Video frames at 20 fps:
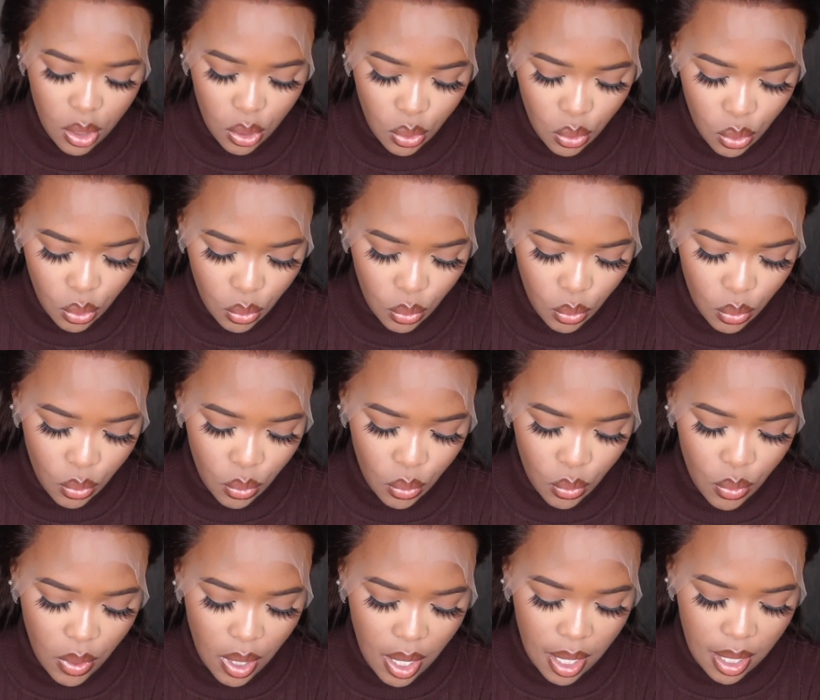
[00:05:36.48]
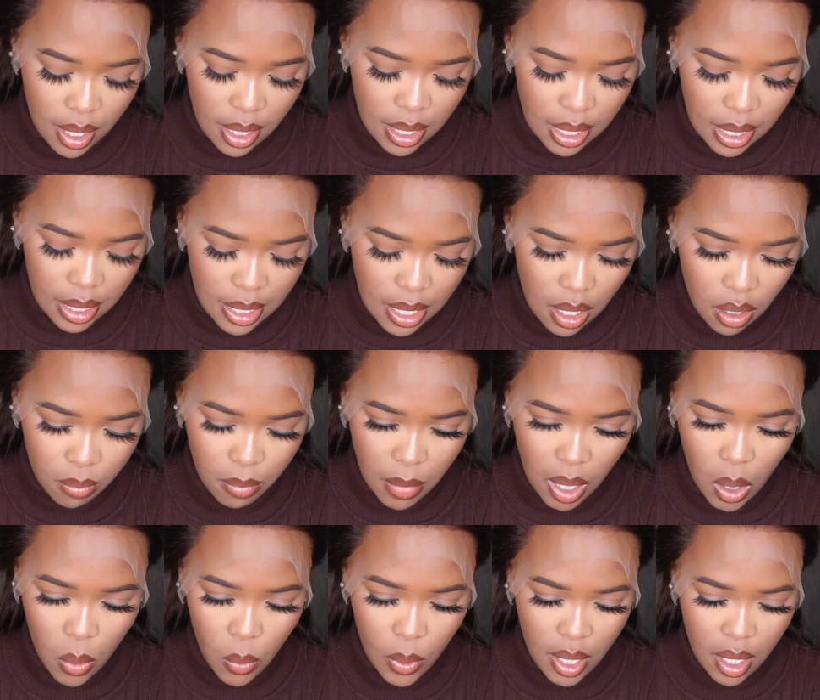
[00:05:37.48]
to lay down
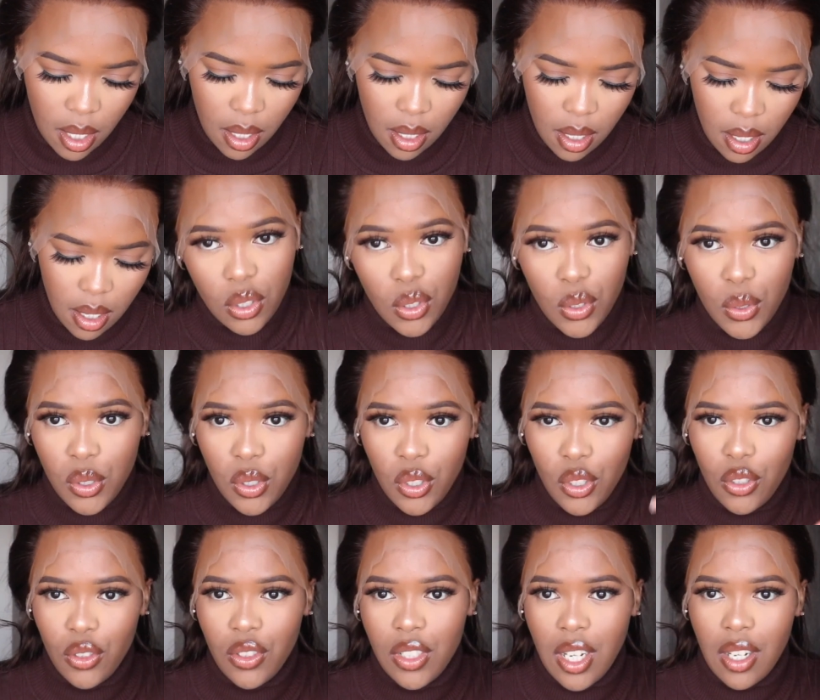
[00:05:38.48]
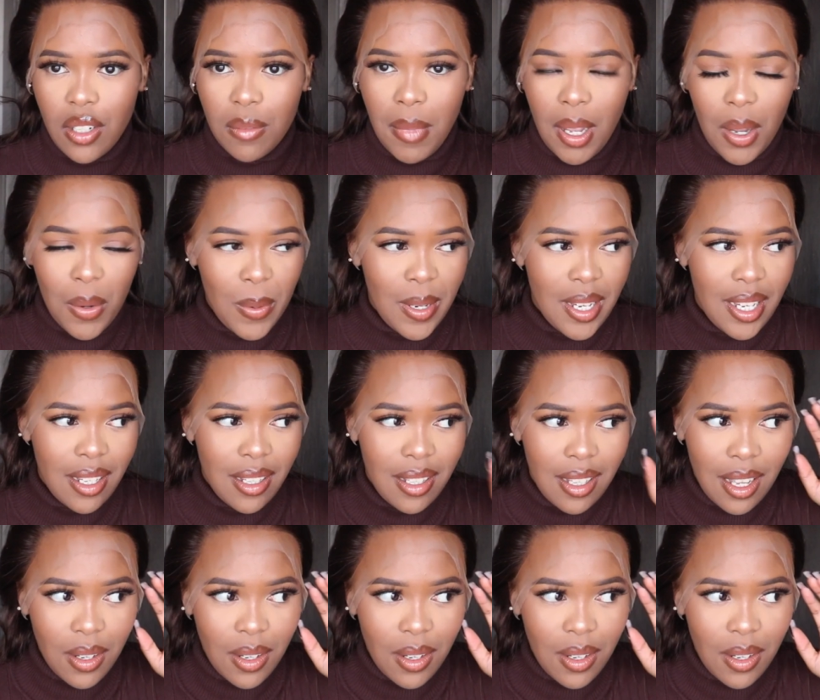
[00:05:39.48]
my wig, to glue down my wig.